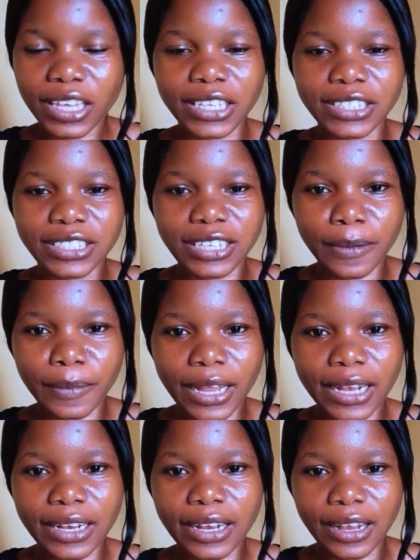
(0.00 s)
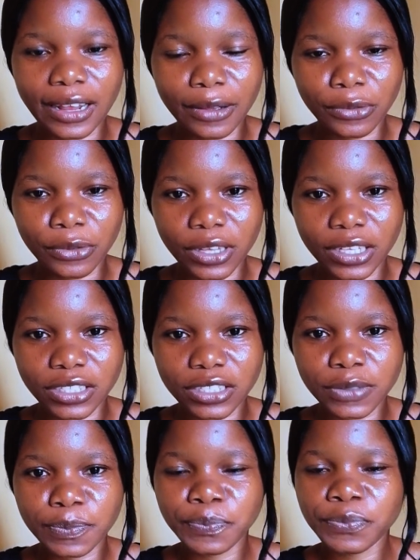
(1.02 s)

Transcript: in German language.